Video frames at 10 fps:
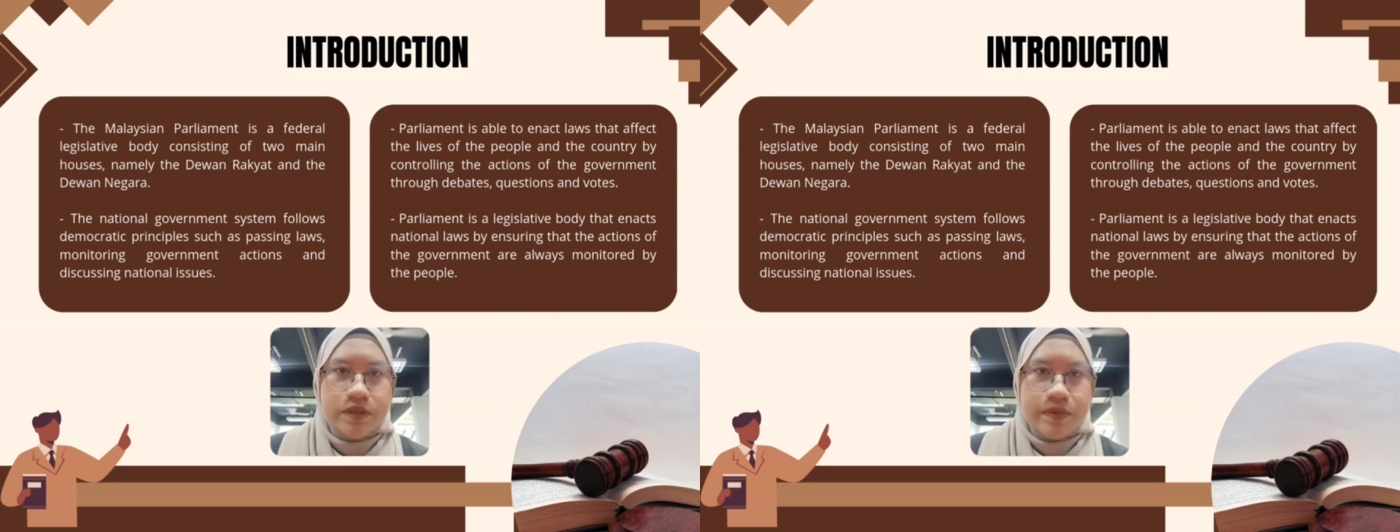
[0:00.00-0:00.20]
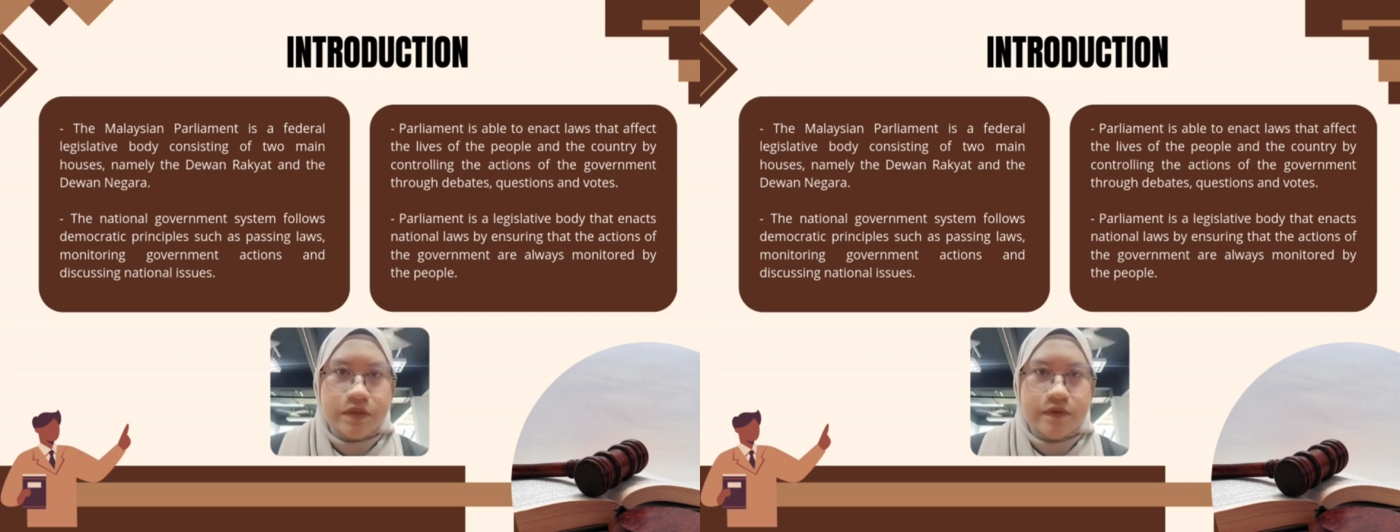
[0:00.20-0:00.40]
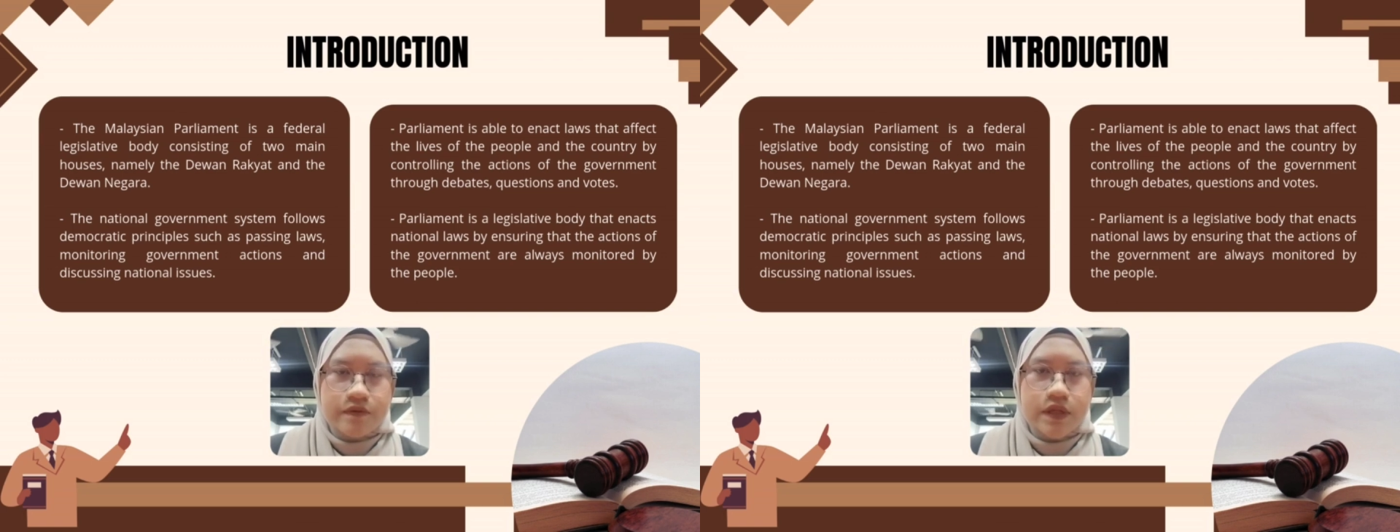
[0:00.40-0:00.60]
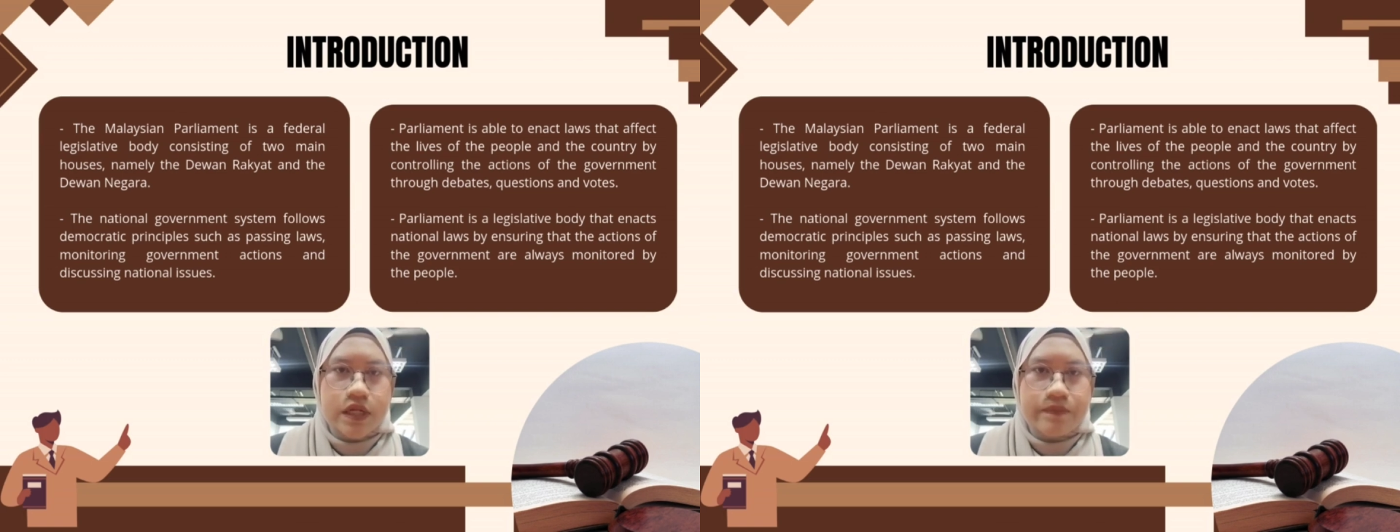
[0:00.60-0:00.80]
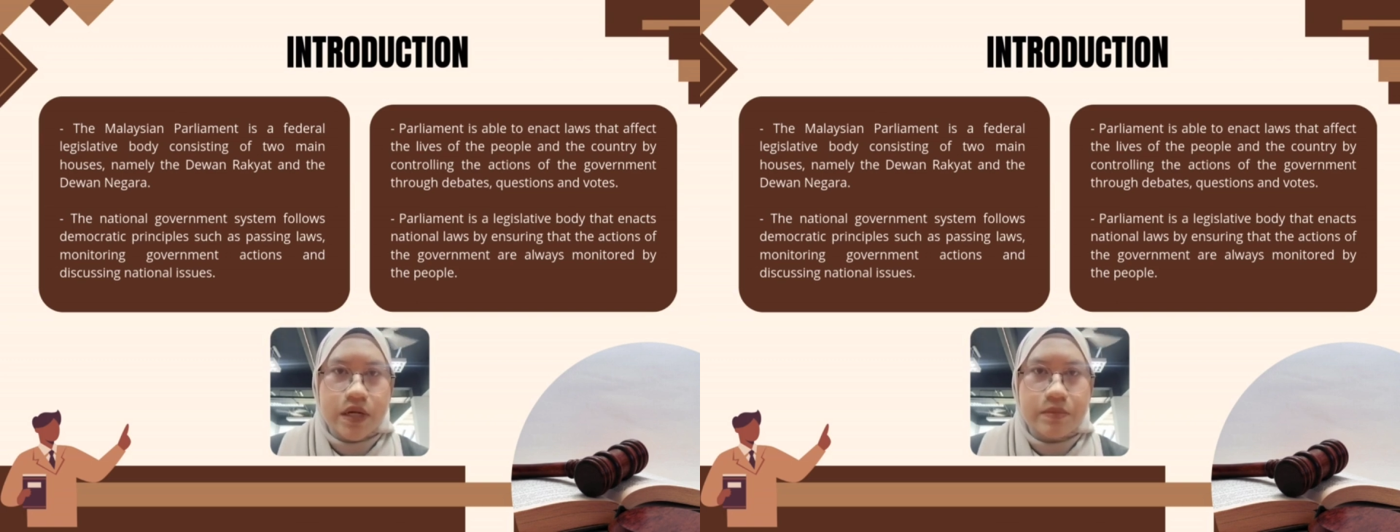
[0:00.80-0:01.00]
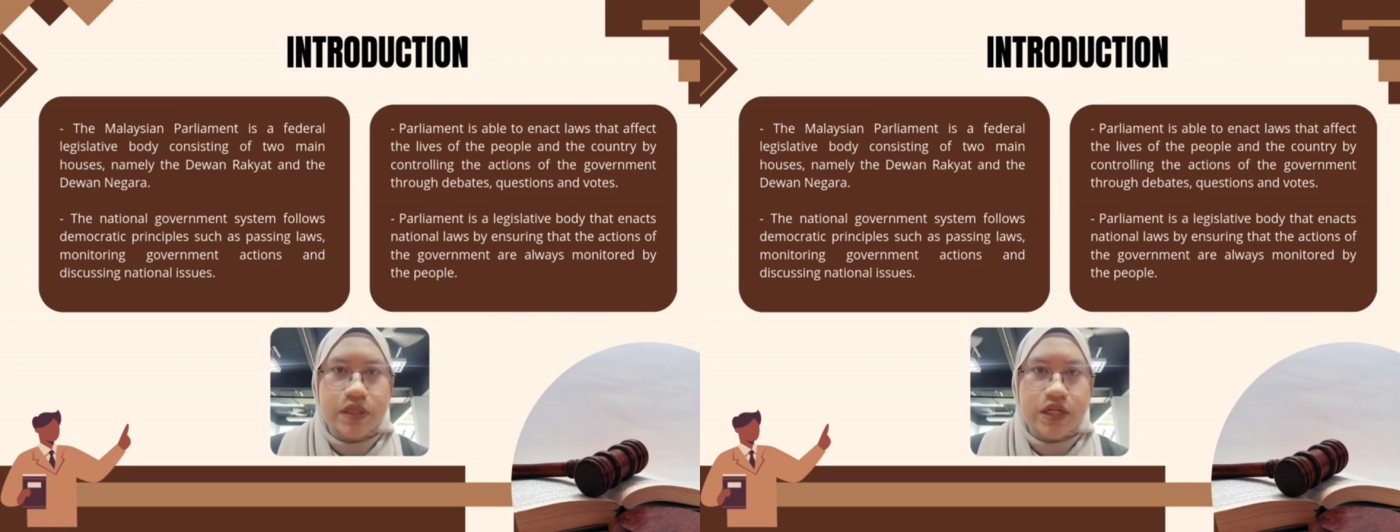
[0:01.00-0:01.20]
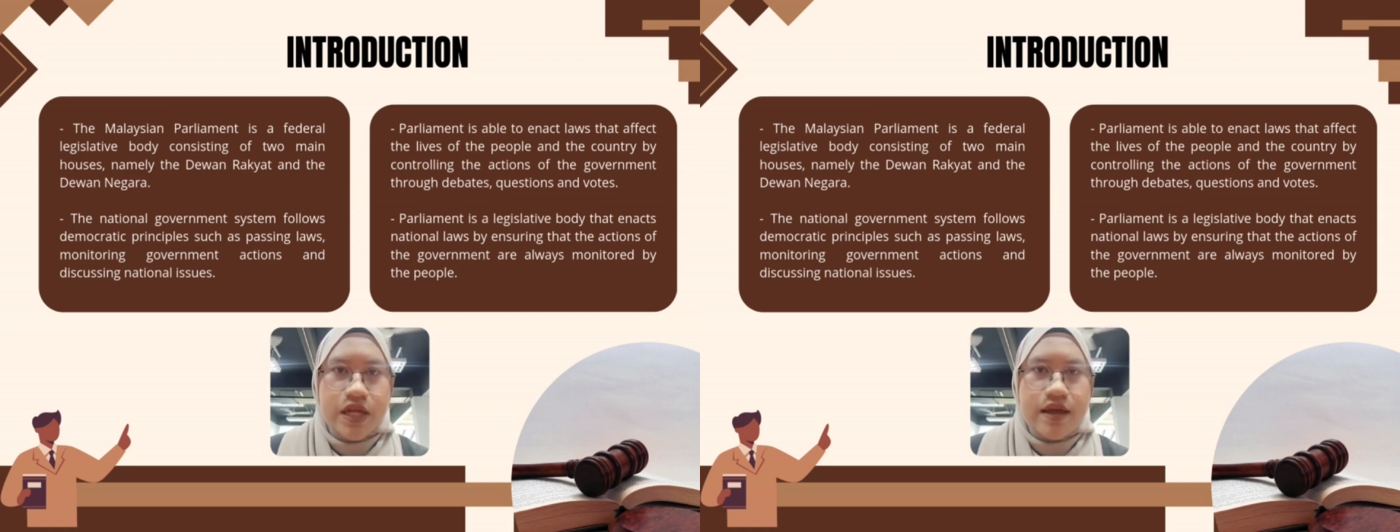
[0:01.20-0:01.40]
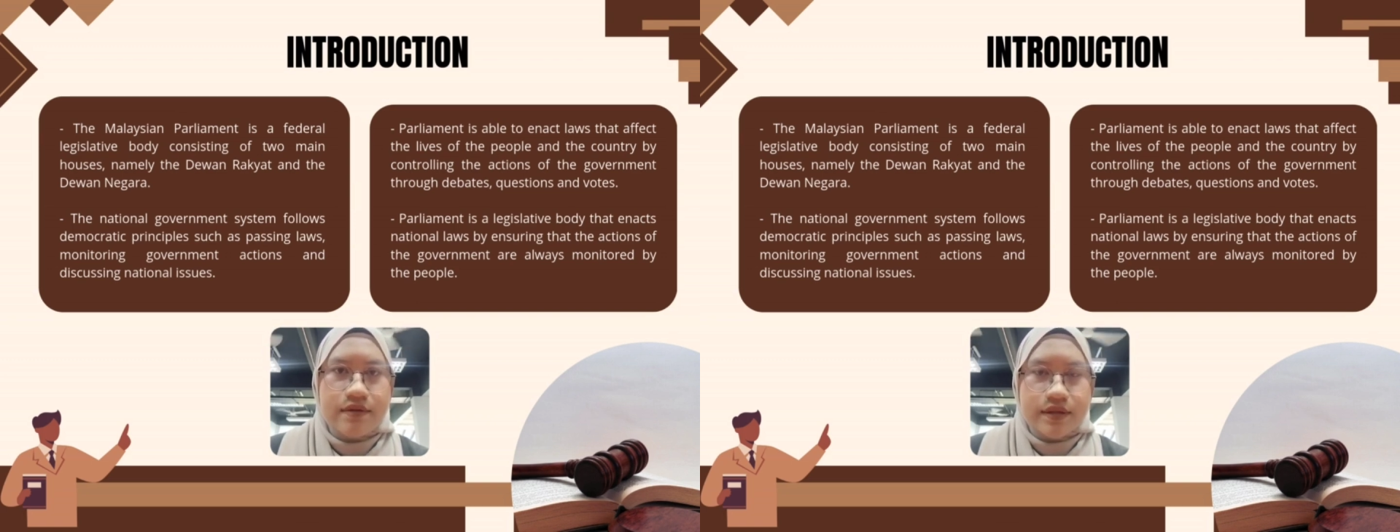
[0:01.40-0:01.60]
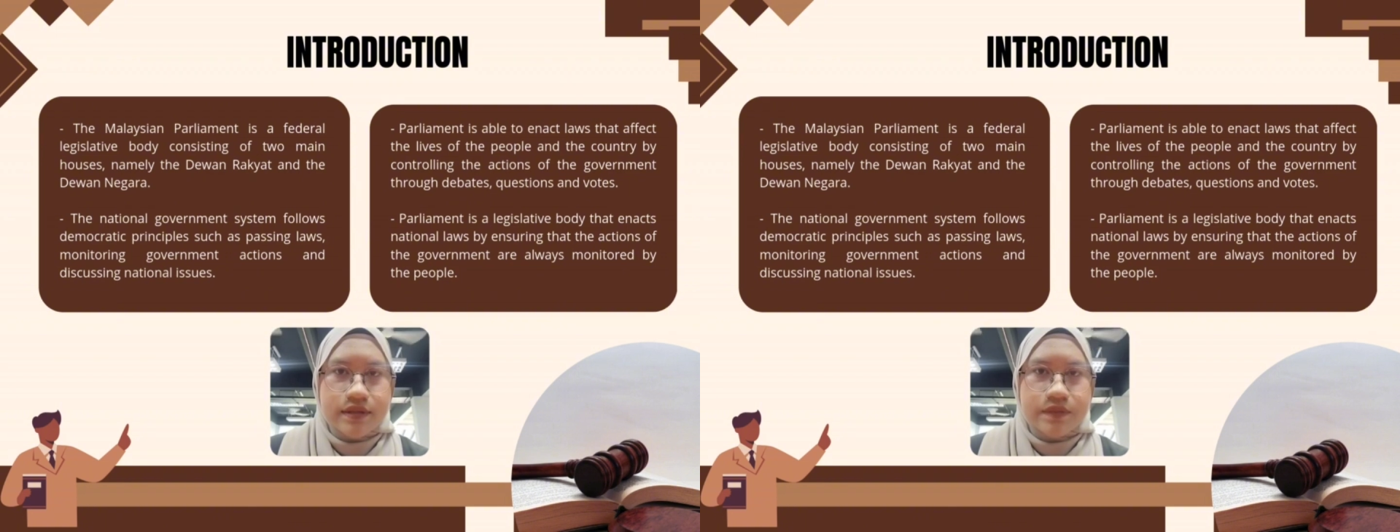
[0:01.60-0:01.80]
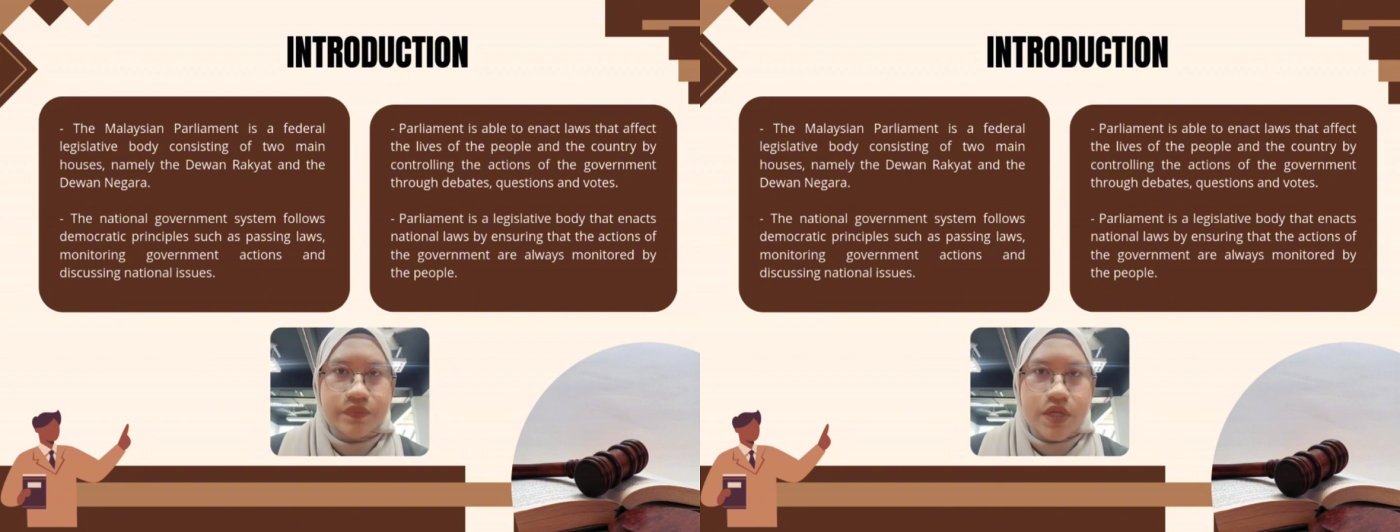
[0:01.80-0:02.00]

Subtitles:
specific parliamentary areas,